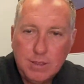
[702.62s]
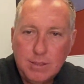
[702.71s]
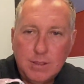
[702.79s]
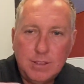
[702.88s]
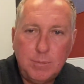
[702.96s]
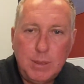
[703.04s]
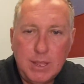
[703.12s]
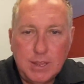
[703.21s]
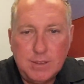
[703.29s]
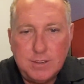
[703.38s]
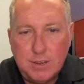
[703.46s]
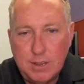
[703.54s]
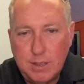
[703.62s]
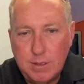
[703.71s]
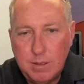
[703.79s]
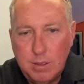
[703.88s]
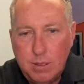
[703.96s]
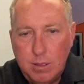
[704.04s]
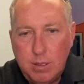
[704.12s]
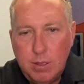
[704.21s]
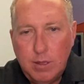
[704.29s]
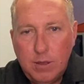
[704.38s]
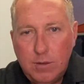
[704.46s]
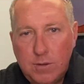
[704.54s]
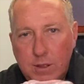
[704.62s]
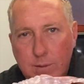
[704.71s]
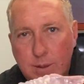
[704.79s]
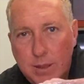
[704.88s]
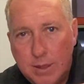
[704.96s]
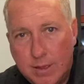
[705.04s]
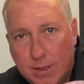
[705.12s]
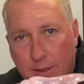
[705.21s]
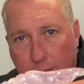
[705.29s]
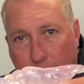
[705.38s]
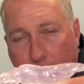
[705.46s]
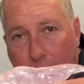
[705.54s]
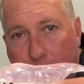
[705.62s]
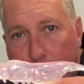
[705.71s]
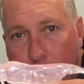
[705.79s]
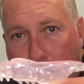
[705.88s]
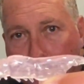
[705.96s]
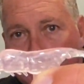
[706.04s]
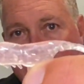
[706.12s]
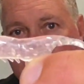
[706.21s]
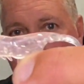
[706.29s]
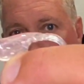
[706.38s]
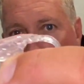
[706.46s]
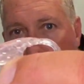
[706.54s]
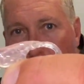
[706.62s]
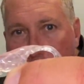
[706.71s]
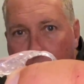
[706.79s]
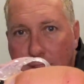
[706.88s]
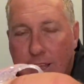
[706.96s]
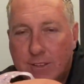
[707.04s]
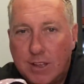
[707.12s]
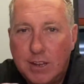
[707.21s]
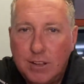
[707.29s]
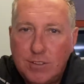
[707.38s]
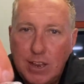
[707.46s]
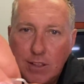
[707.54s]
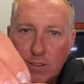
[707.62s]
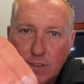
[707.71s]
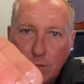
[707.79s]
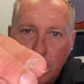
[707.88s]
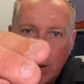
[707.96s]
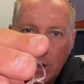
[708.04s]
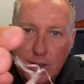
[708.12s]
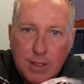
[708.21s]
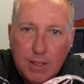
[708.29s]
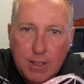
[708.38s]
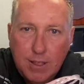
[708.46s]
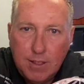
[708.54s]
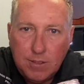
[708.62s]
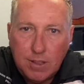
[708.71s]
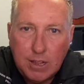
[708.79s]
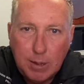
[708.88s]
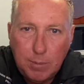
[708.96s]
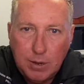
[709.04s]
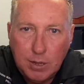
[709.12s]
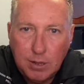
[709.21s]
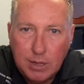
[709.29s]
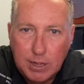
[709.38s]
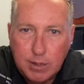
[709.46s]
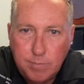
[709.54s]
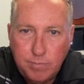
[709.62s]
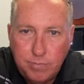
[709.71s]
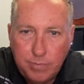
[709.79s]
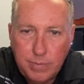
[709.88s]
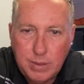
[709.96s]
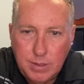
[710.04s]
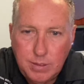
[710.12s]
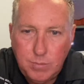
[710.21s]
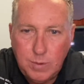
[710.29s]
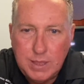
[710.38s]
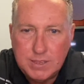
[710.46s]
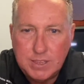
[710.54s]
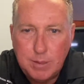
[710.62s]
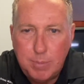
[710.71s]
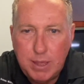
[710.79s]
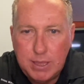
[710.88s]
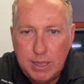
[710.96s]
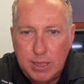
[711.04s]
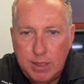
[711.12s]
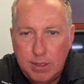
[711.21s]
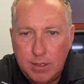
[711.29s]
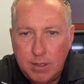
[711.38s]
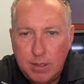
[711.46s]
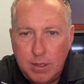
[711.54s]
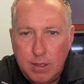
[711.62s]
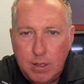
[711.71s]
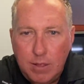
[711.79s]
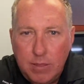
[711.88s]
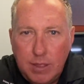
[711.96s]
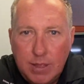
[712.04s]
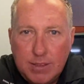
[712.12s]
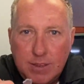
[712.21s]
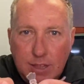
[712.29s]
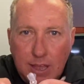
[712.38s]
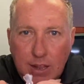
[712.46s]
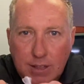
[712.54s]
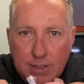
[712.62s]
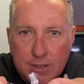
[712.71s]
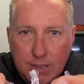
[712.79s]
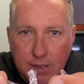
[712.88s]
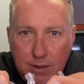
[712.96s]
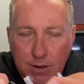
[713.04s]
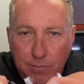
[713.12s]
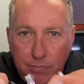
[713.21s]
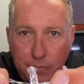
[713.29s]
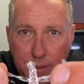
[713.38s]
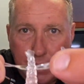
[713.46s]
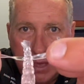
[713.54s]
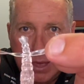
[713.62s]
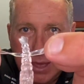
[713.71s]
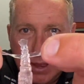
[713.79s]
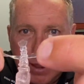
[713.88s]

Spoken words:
It's a bit hard to show you. That way. Yep. So that little fella there has got little tentacles in the front. It's got a couple of little wings at the back here that stick out like so, and